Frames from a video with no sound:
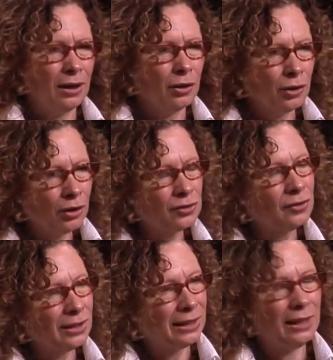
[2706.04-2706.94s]
Those are
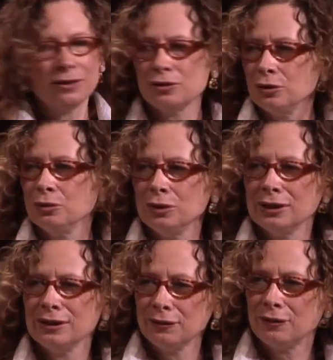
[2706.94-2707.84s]
the kids who
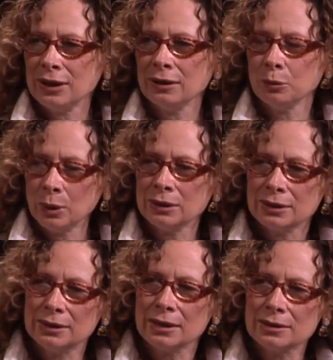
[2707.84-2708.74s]
really felt well
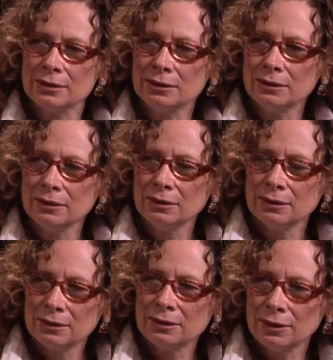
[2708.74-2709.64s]
connected
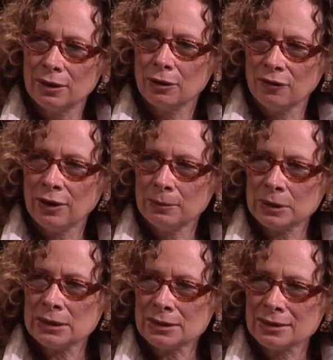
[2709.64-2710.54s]
to their
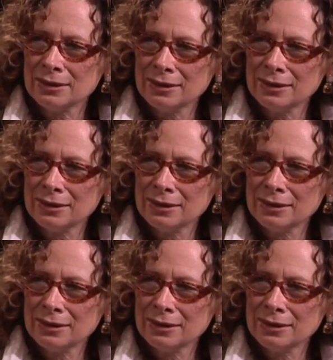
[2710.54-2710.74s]
families.